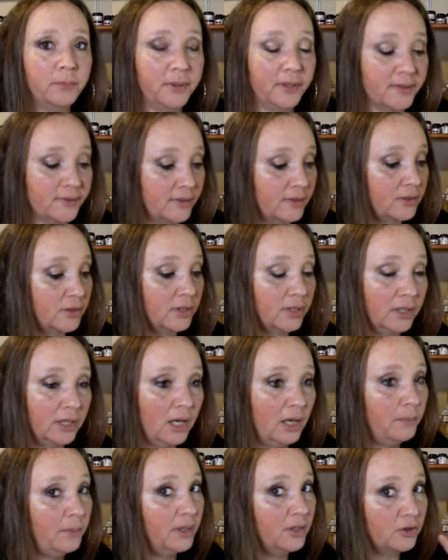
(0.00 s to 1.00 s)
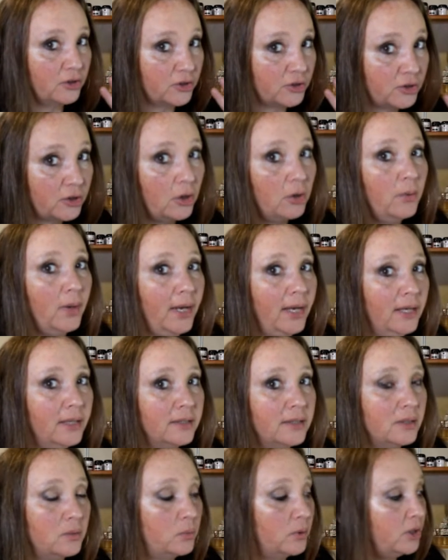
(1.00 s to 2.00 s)
because it's going to come in so
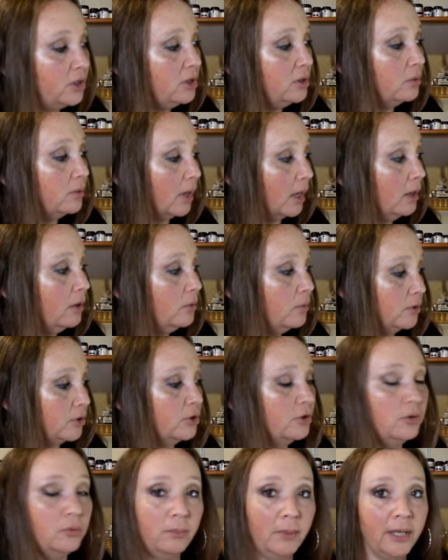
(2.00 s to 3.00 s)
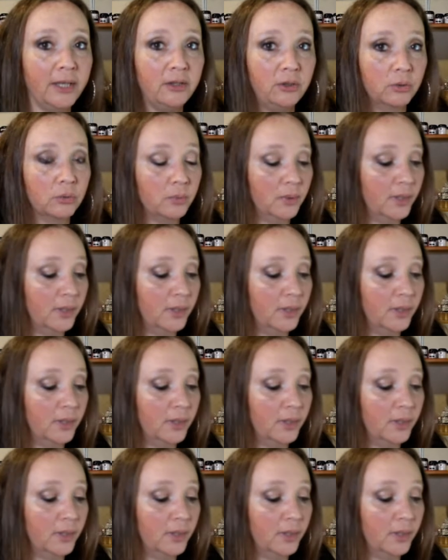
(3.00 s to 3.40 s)
handy when you go to make your